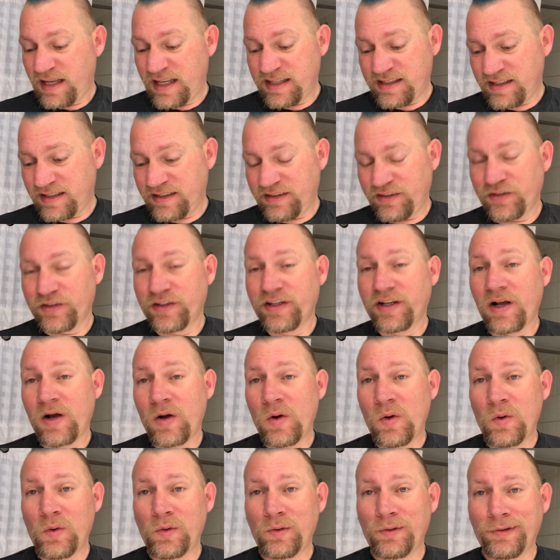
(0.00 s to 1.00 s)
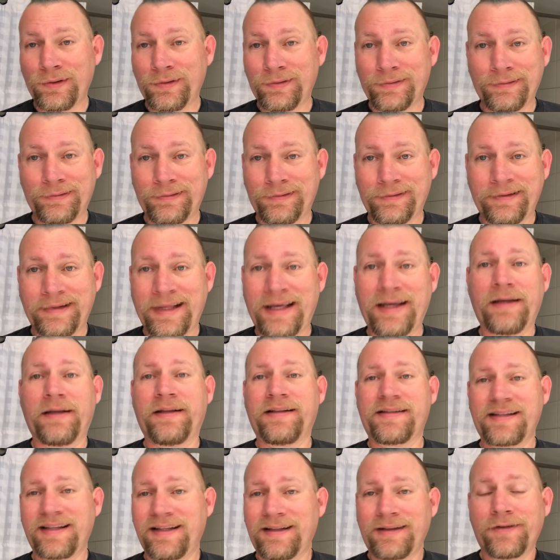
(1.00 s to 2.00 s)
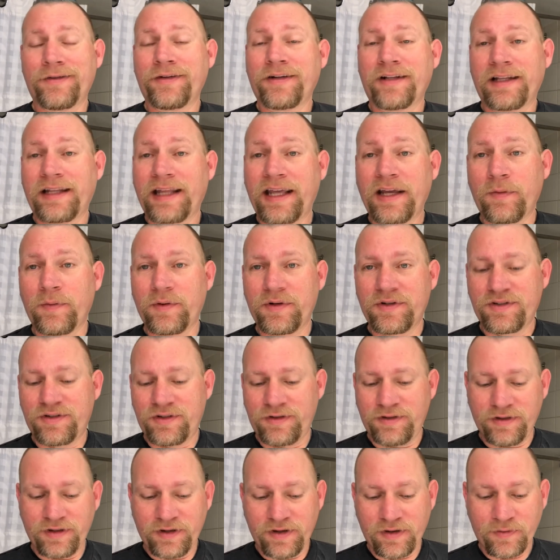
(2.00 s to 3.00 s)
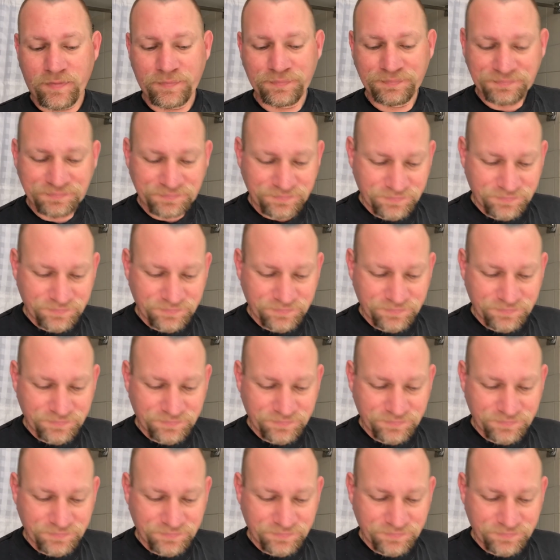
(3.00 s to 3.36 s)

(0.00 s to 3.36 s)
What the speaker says: like learning it's like learning a language, you know.